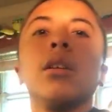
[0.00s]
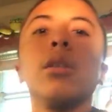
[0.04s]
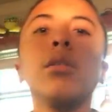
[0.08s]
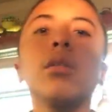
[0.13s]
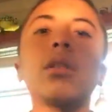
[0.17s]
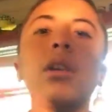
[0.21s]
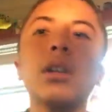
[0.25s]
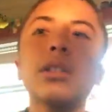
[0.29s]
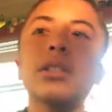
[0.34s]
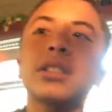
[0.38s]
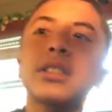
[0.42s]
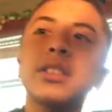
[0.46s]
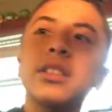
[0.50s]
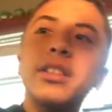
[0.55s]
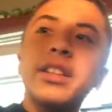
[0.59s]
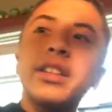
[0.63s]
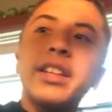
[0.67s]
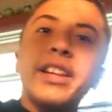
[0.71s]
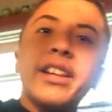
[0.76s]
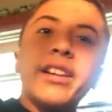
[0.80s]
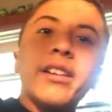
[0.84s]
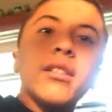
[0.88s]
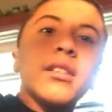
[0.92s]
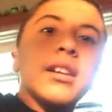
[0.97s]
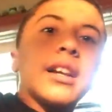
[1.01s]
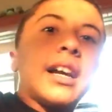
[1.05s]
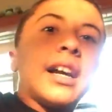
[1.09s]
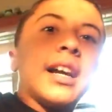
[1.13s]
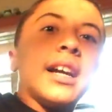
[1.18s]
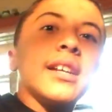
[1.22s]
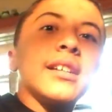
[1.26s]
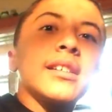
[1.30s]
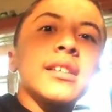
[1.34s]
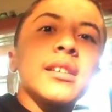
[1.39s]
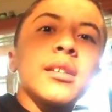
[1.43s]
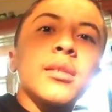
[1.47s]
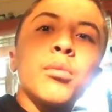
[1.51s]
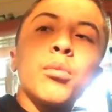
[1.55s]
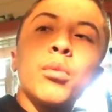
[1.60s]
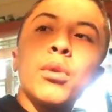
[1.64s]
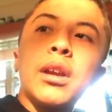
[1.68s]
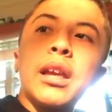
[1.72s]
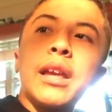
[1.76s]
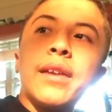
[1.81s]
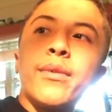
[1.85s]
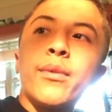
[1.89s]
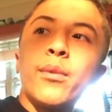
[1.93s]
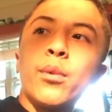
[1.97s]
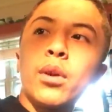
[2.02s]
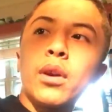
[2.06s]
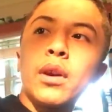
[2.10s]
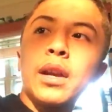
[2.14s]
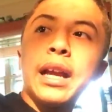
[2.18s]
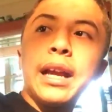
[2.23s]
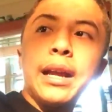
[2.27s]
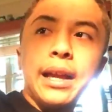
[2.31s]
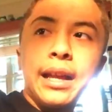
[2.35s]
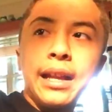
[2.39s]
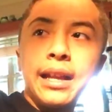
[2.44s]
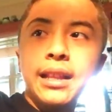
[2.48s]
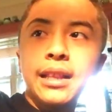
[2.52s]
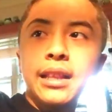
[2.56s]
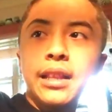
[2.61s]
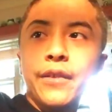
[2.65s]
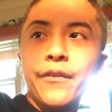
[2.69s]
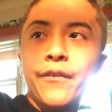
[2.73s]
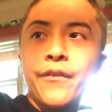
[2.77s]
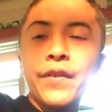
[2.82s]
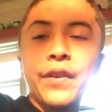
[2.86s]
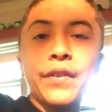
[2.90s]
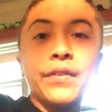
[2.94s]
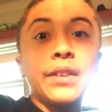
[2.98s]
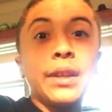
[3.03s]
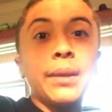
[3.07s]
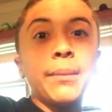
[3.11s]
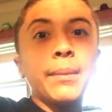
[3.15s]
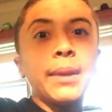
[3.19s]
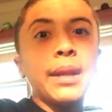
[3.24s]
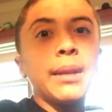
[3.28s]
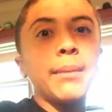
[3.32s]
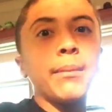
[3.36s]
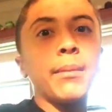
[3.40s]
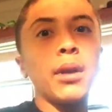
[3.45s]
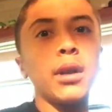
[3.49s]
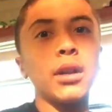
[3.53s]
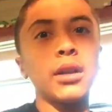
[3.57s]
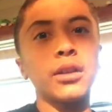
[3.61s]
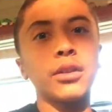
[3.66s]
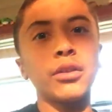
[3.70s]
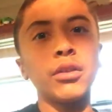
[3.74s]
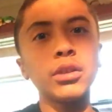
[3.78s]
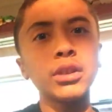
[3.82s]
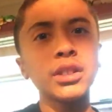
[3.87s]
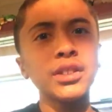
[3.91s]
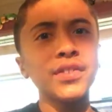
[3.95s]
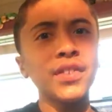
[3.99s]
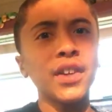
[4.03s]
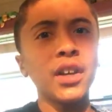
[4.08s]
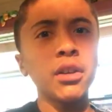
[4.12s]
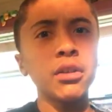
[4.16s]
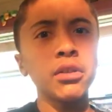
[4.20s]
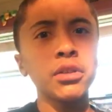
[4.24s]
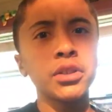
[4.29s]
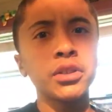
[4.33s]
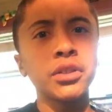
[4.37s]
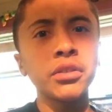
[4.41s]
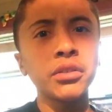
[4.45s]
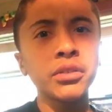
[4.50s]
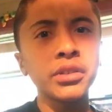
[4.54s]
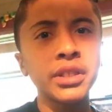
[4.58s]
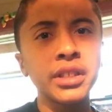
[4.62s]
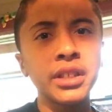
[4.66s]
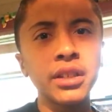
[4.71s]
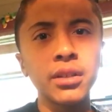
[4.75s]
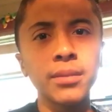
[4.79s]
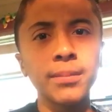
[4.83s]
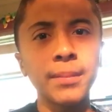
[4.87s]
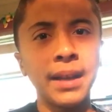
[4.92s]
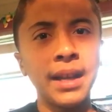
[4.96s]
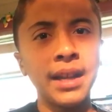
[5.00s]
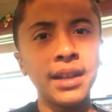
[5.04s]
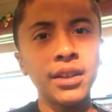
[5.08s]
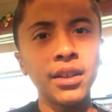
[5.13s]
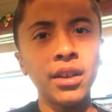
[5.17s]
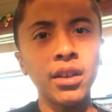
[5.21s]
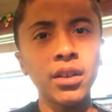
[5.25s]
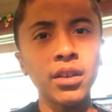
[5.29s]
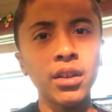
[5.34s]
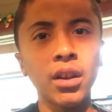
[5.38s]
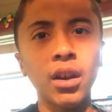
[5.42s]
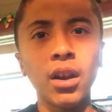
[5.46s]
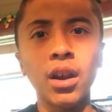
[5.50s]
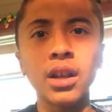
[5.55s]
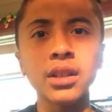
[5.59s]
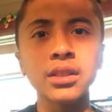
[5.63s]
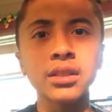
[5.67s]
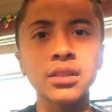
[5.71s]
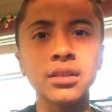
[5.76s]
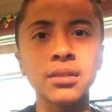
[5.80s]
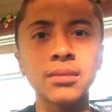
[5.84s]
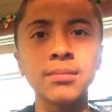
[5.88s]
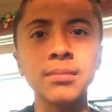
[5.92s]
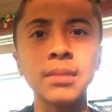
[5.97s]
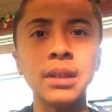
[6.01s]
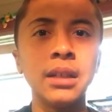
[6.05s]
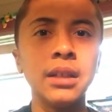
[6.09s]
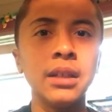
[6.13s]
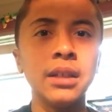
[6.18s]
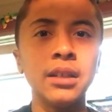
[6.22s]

Who still here, guys? We, we're hitting the 50 minute mark. Those of y'all are still here, man. Y'all are awesome.